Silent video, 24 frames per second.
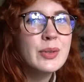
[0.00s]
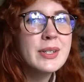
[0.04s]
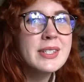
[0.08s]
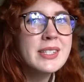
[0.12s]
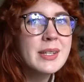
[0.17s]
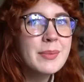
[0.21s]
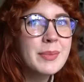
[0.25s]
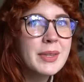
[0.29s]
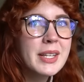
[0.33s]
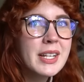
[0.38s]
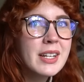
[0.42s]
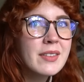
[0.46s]

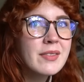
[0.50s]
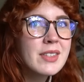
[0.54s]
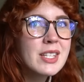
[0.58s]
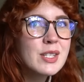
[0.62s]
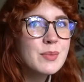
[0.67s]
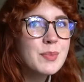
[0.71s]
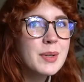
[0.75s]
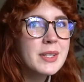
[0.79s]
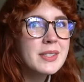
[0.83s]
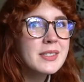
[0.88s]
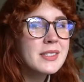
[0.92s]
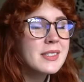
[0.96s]
something of these
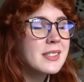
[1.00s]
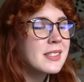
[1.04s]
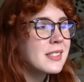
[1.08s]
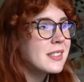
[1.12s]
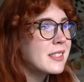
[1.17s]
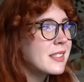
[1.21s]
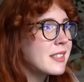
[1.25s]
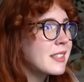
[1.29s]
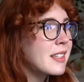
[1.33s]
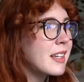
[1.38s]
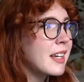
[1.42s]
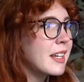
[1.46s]

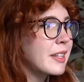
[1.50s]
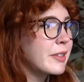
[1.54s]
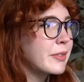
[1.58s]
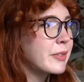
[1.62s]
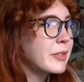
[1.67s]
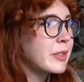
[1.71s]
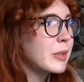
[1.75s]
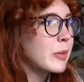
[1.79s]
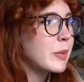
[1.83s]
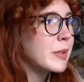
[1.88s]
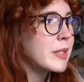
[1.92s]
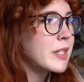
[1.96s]
buttons. I don't
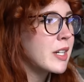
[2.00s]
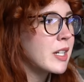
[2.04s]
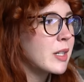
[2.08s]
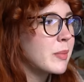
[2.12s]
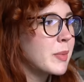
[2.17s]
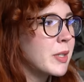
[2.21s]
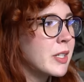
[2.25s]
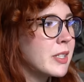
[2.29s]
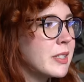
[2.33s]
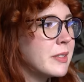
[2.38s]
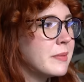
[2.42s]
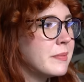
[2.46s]
really want to talk
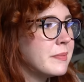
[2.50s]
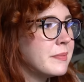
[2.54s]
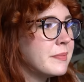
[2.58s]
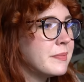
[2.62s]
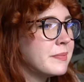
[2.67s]
about it.